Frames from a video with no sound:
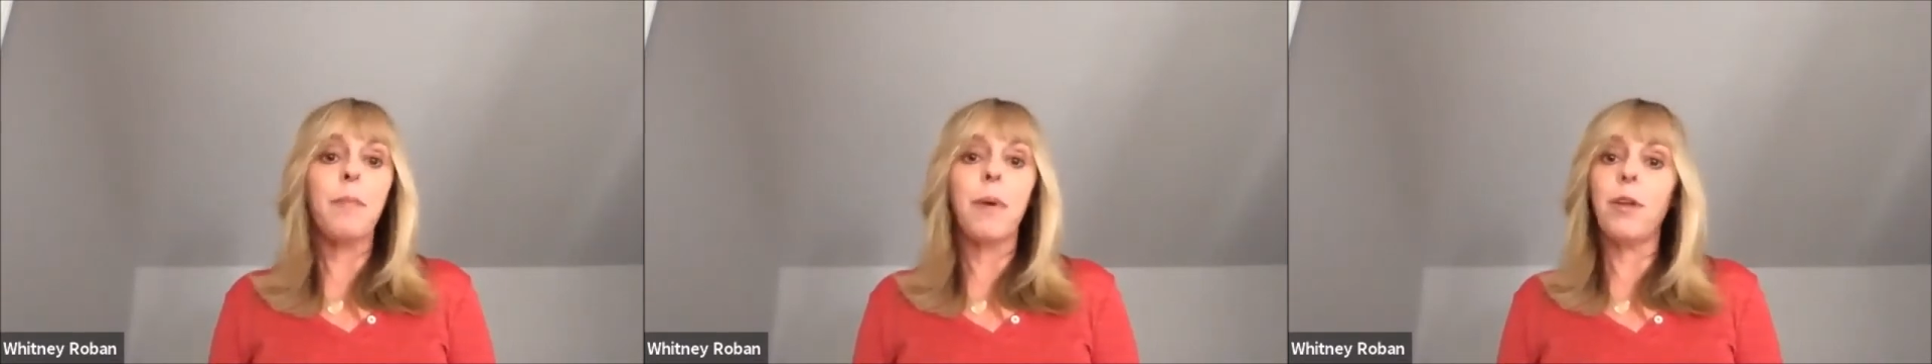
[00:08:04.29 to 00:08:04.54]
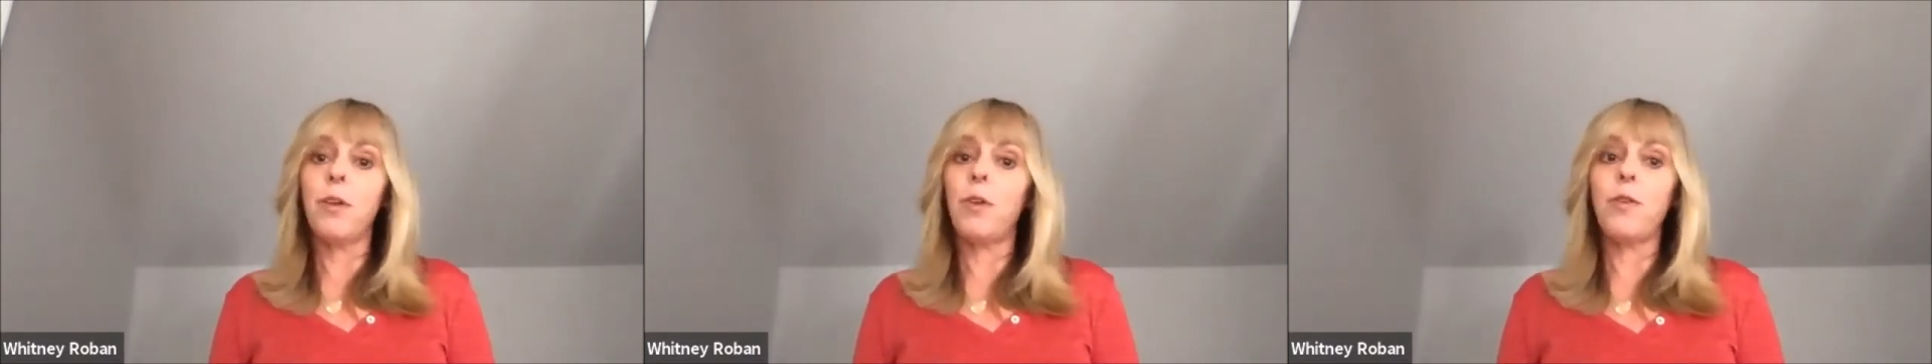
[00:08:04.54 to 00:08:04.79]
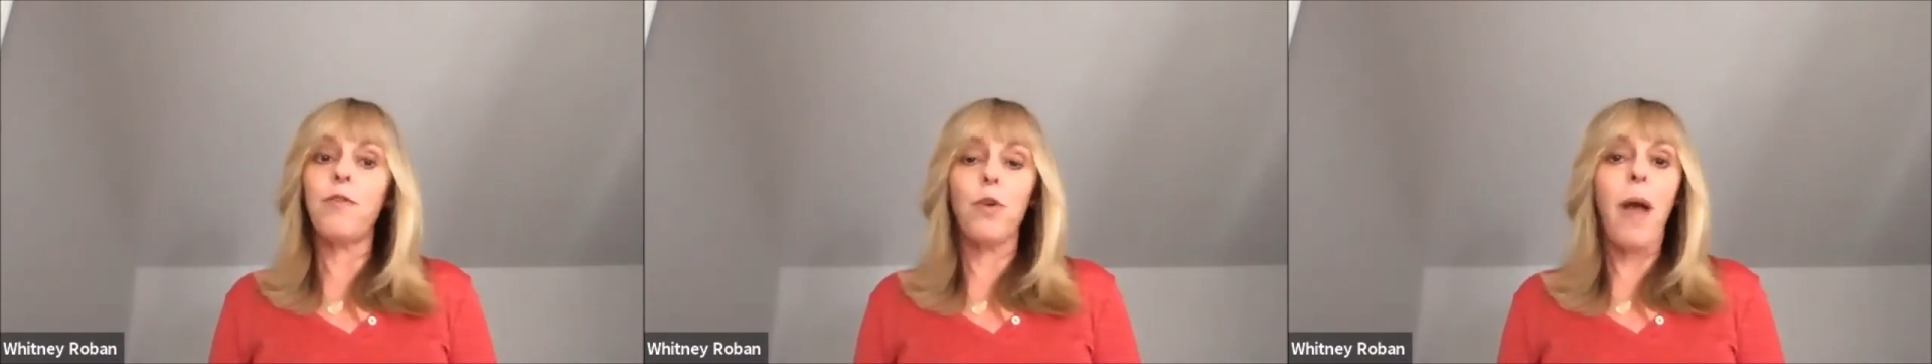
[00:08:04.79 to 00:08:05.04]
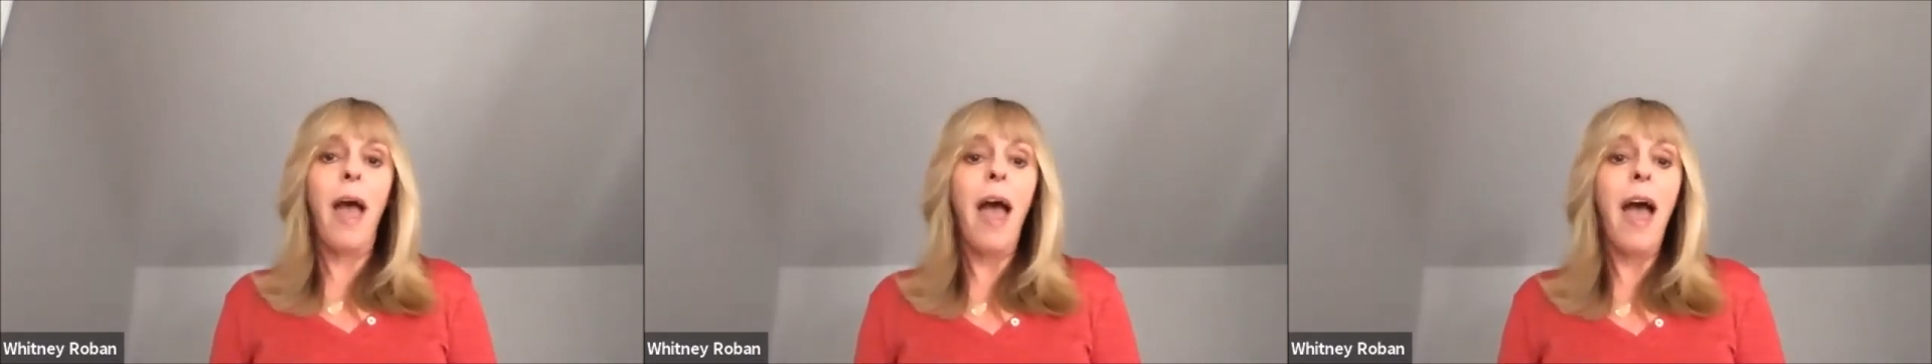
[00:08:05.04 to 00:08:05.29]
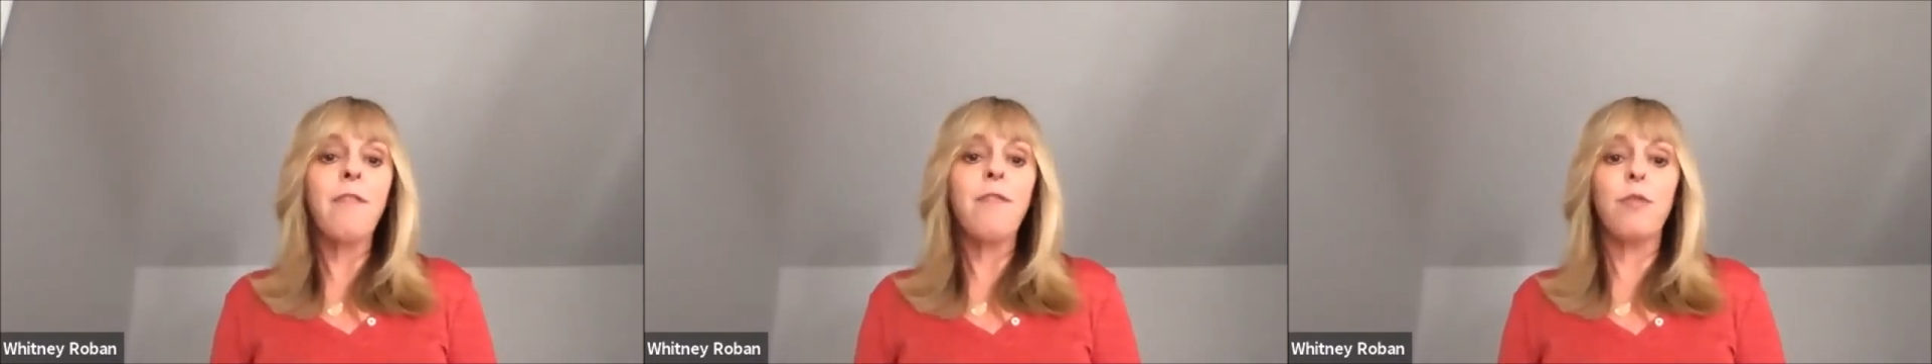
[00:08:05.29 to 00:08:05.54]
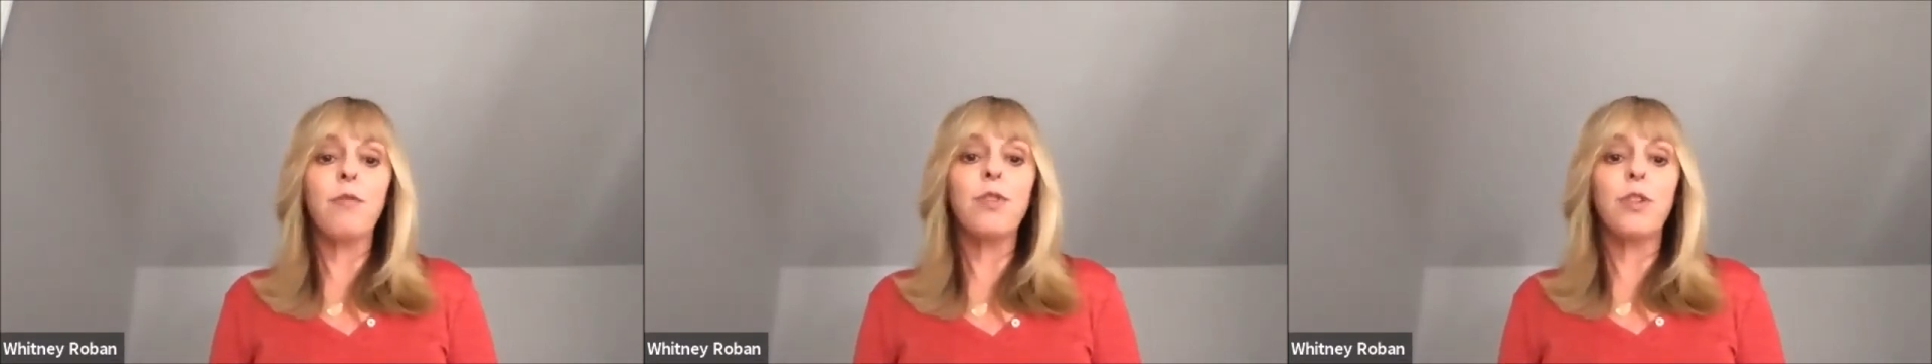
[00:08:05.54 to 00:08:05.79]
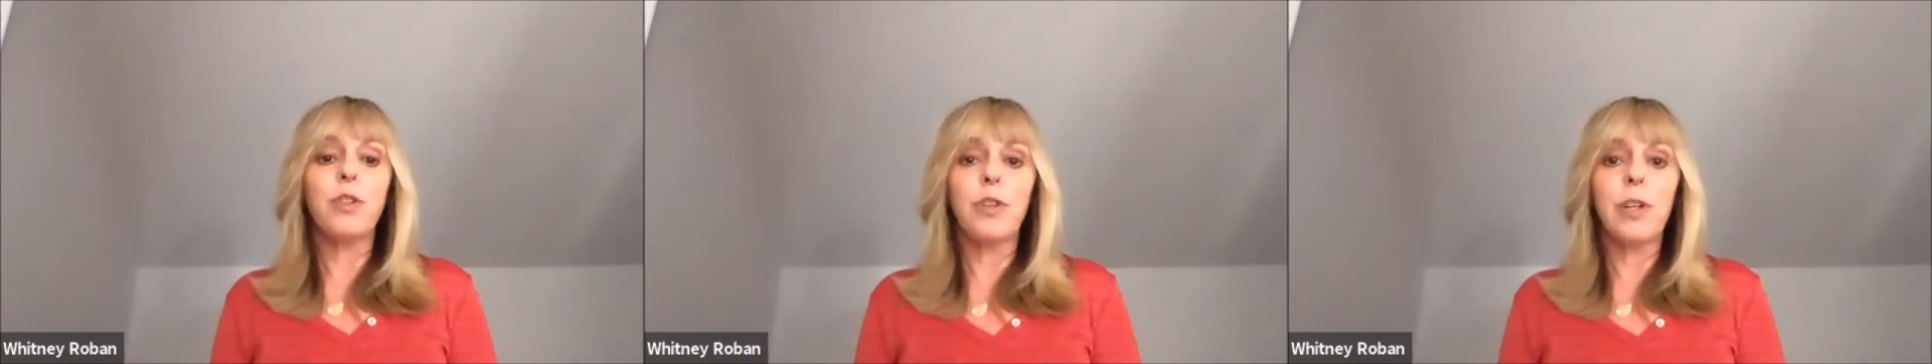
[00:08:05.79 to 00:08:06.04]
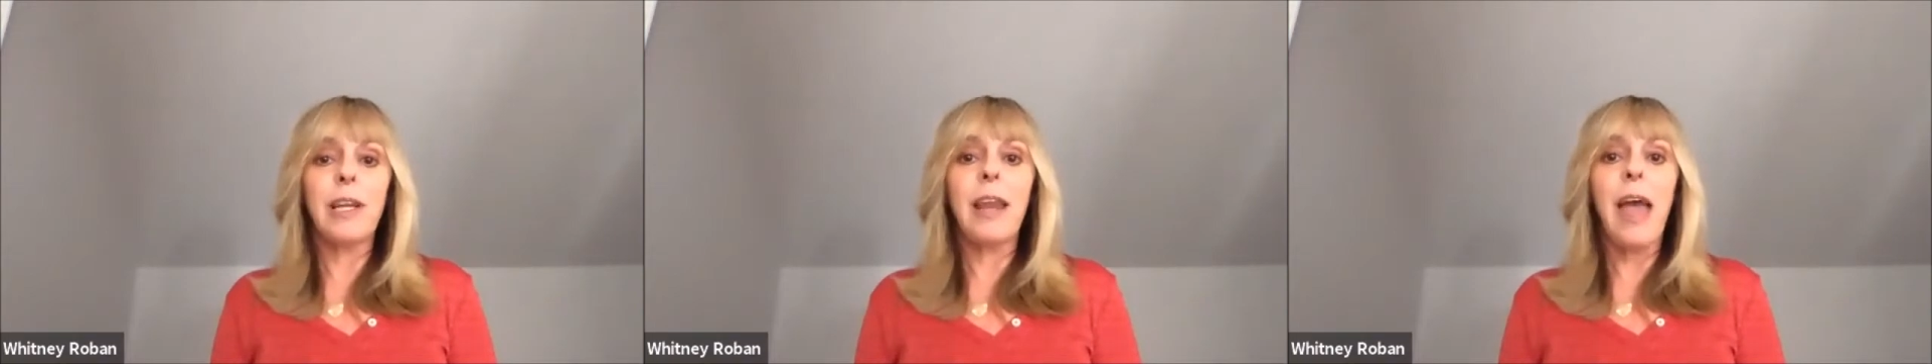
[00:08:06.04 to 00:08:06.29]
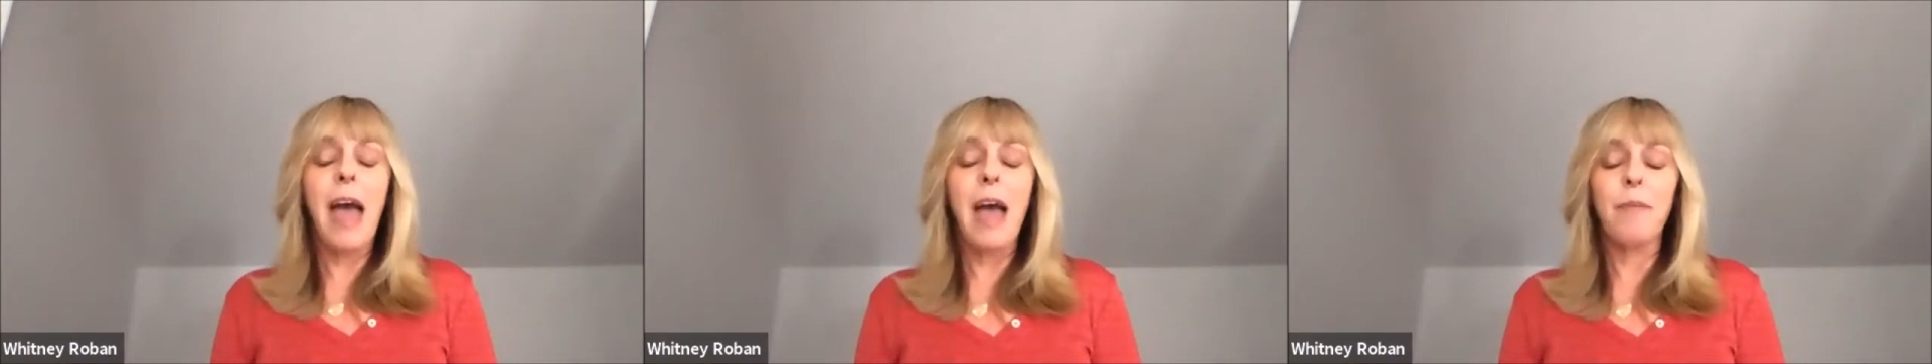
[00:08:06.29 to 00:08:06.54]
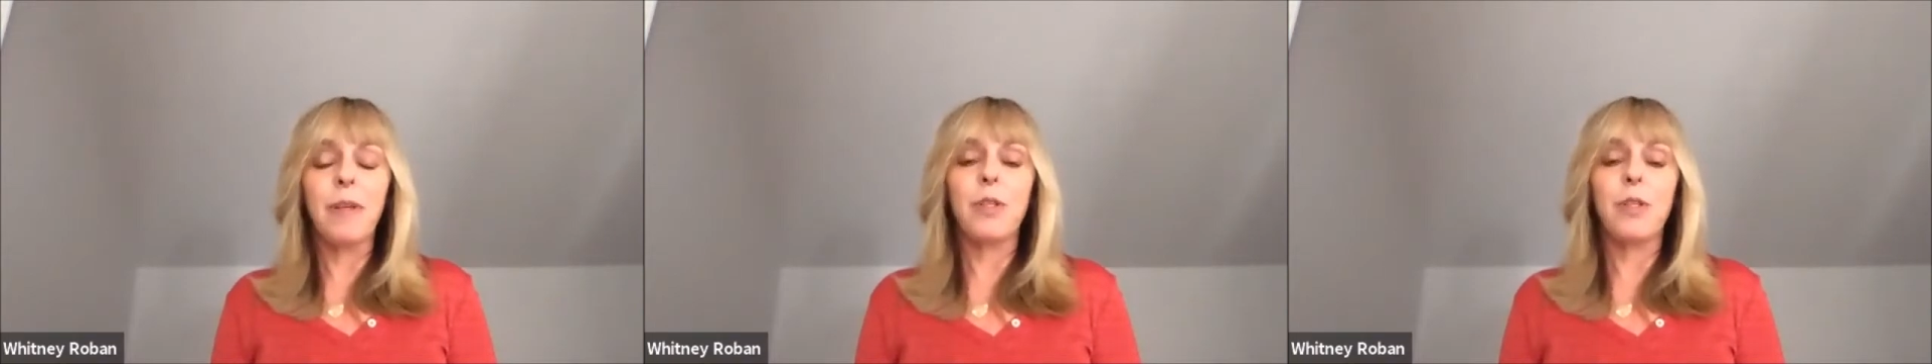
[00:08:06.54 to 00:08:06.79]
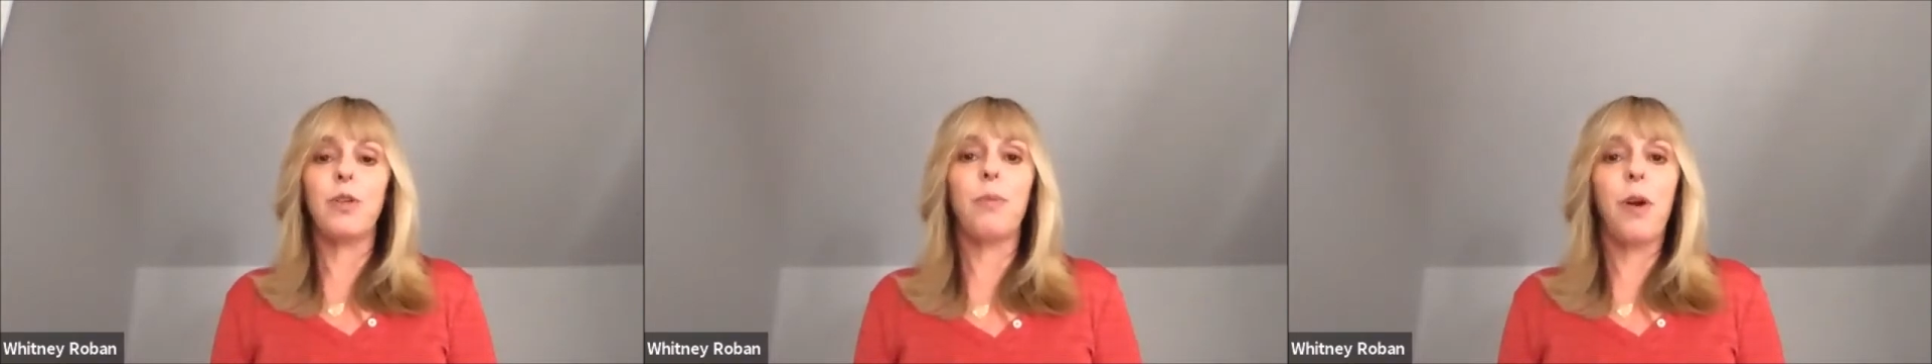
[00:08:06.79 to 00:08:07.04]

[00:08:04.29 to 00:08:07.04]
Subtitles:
But, if you have those good habits and you